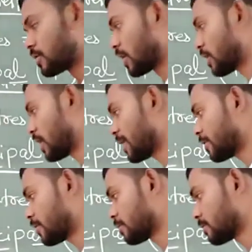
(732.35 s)
The
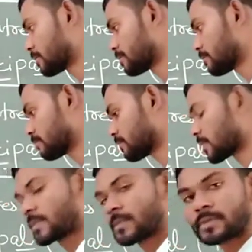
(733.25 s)
rate,
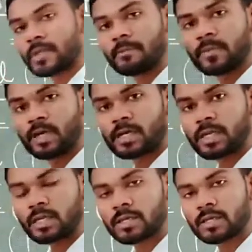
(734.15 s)
the money